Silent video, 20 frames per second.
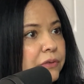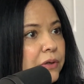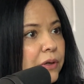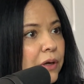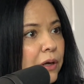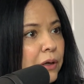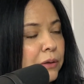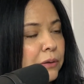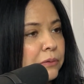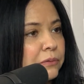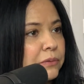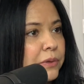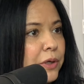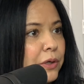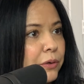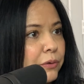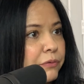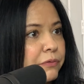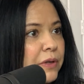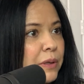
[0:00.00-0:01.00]

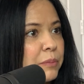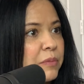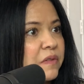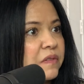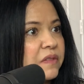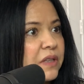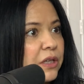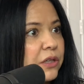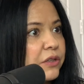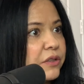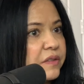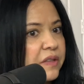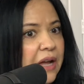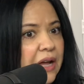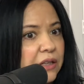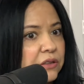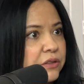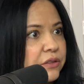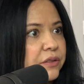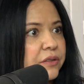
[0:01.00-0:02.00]
of famous singers,
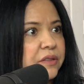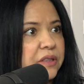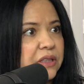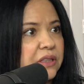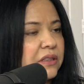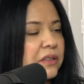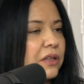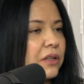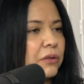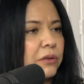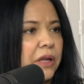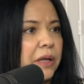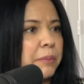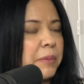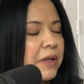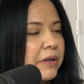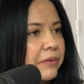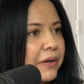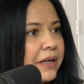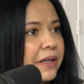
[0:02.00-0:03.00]
actors, and you name
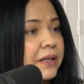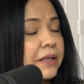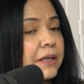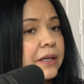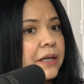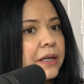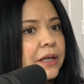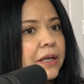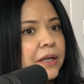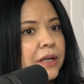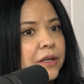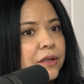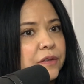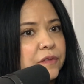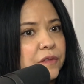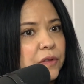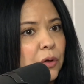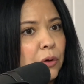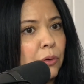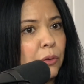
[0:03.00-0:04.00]
it, right?
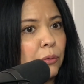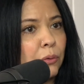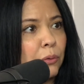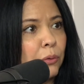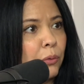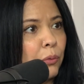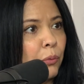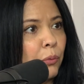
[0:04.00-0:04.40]
So